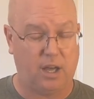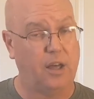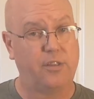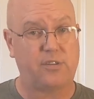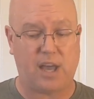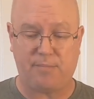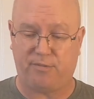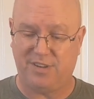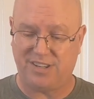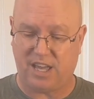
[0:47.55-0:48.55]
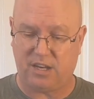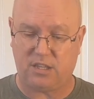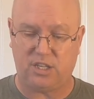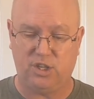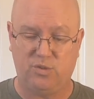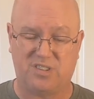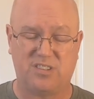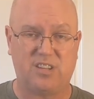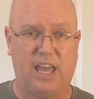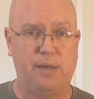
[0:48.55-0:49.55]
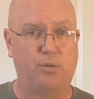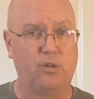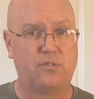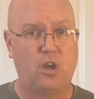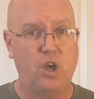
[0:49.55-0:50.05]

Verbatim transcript: other type of antenna that uses cables